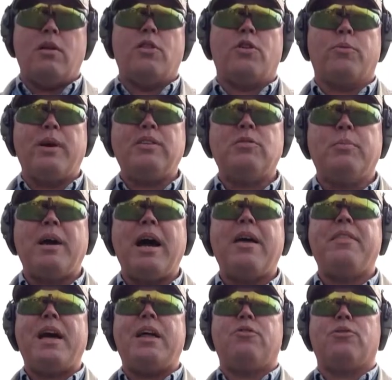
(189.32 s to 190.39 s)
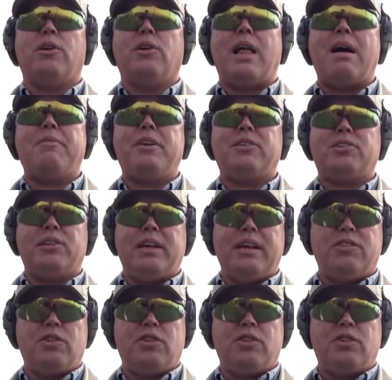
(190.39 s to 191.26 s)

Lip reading: The reason behind that drill, obviously,